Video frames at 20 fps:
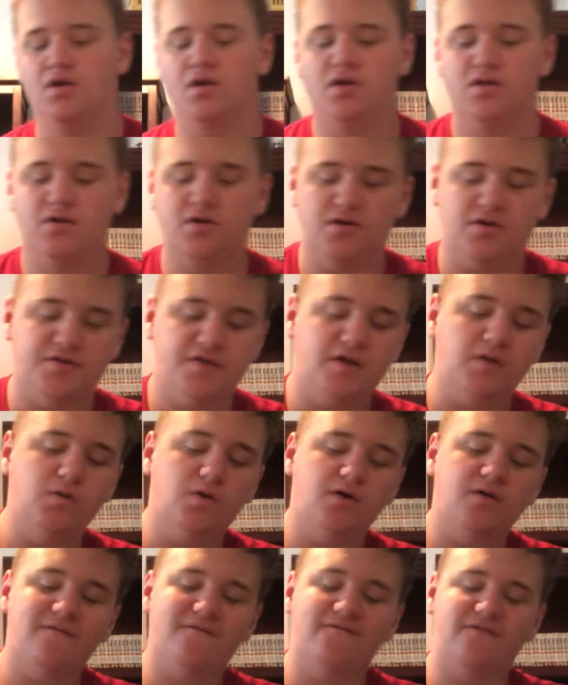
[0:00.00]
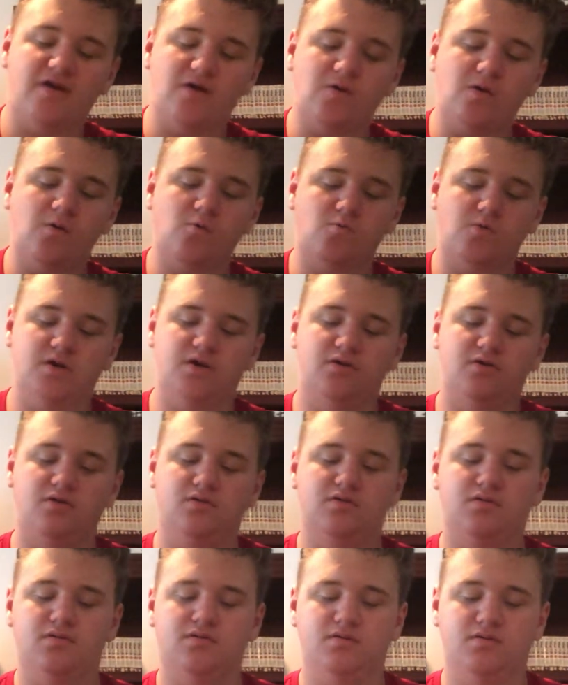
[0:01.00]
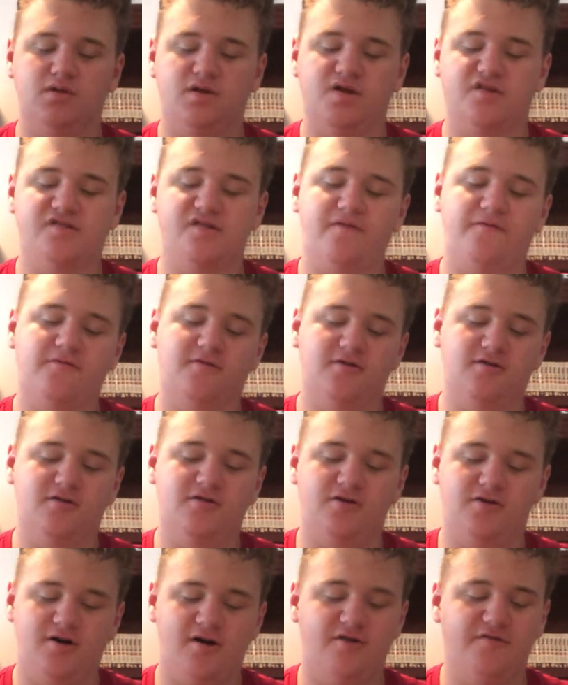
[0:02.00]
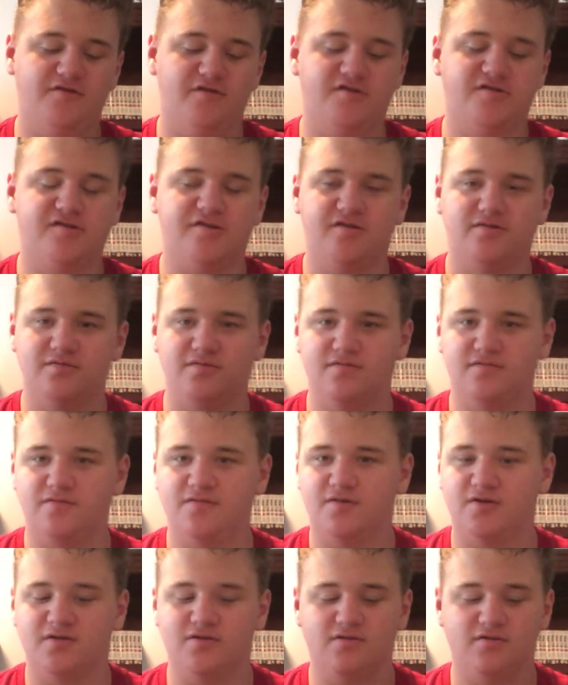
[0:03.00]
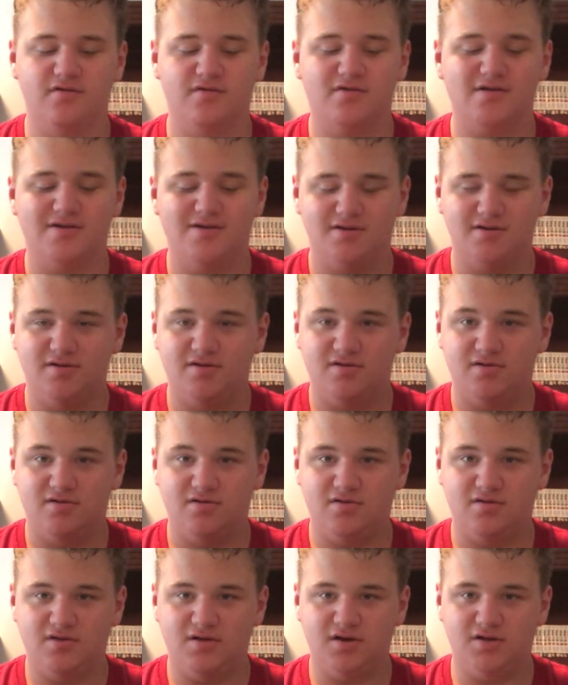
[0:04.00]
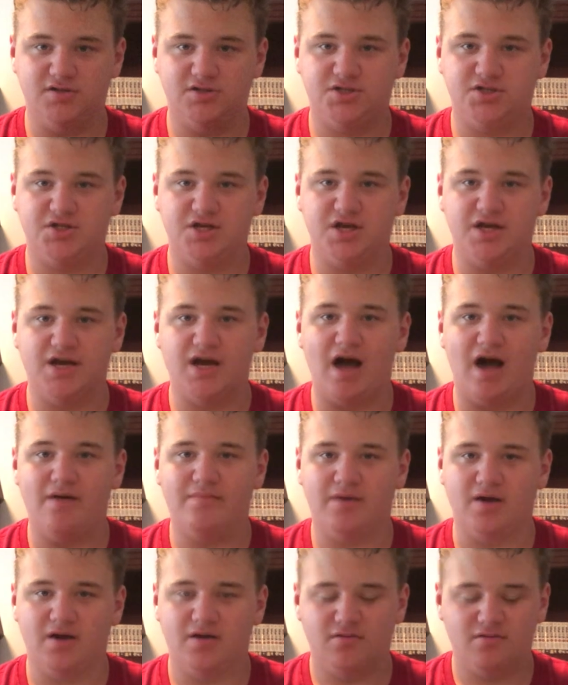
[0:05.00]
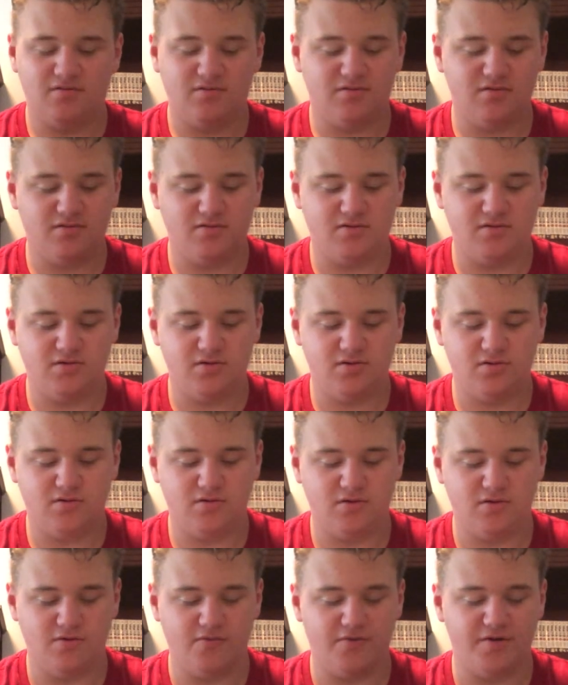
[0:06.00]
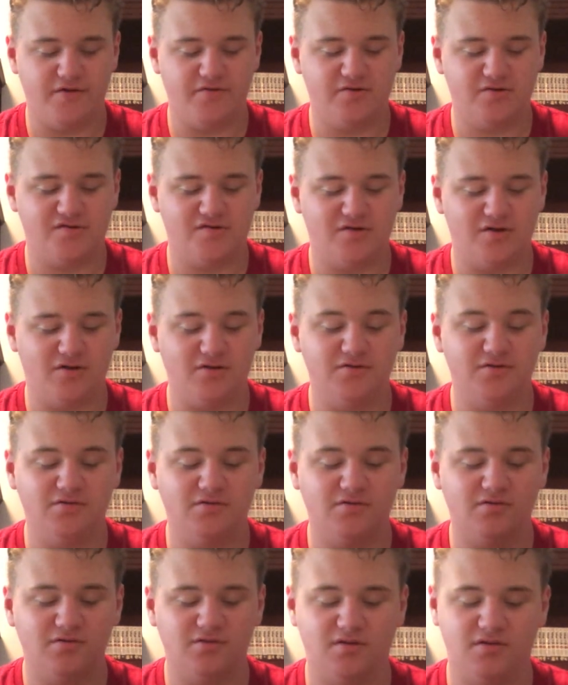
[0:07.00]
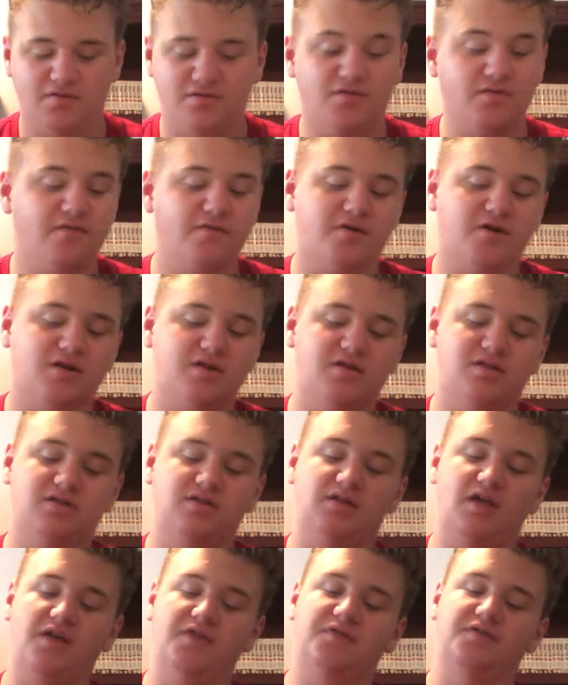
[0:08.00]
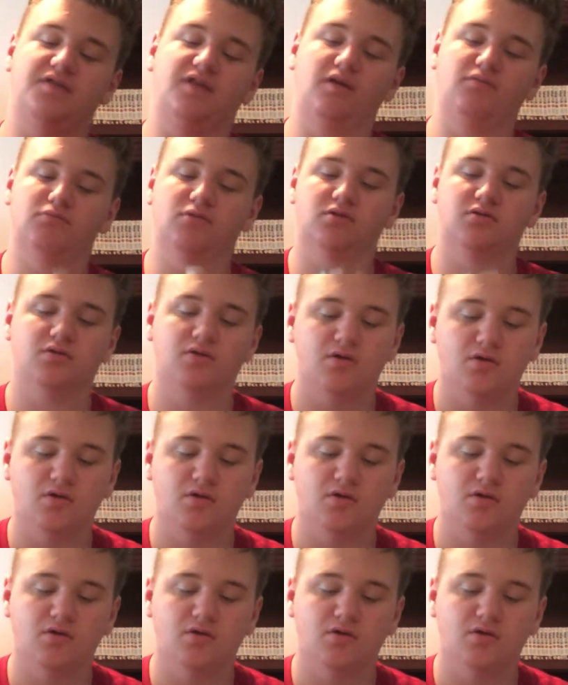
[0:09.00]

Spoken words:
They look very real. Except for, obviously, freaking Shinigami. Or whatever it's called. The freaking death demon.